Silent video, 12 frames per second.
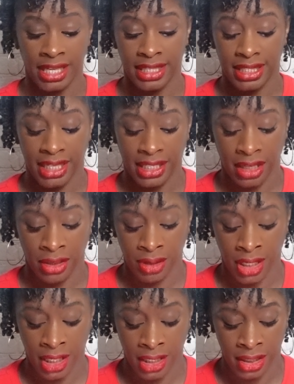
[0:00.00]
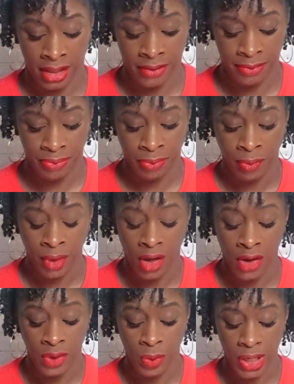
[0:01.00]
I've seen online
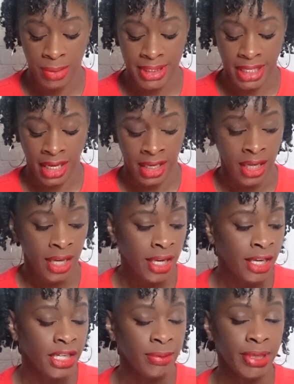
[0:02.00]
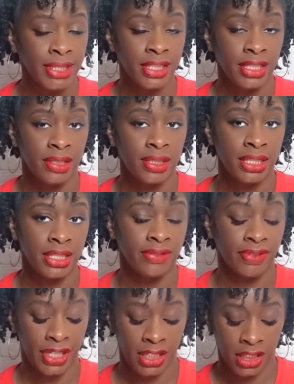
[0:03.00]
on the website. You're supposed to use this
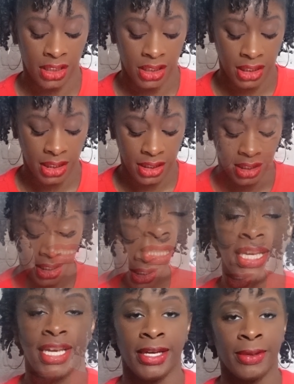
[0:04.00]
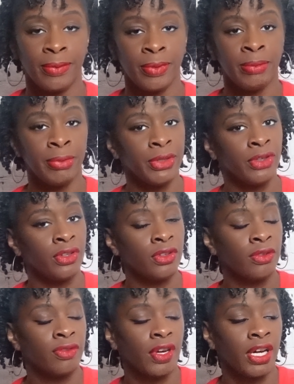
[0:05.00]
first. It's supposed to help
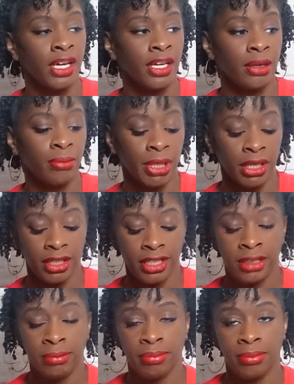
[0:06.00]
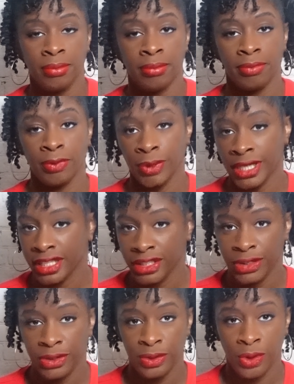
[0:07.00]
remove build up
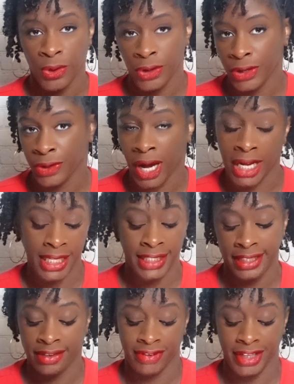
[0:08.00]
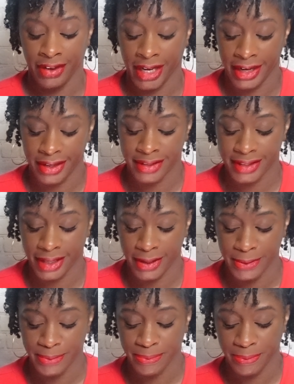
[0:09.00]
residue, oil, all that stuff in your hair. So
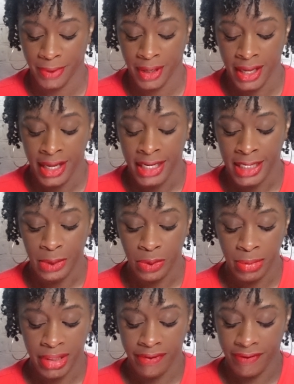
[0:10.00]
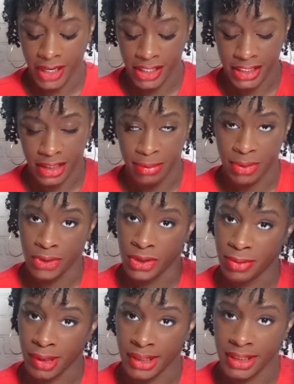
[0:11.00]
this will be the first shampoo
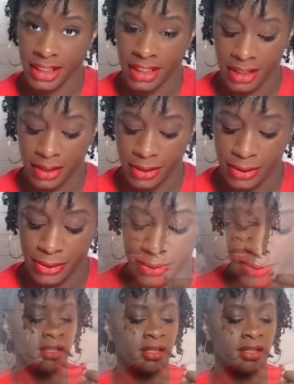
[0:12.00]
you're supposed to use.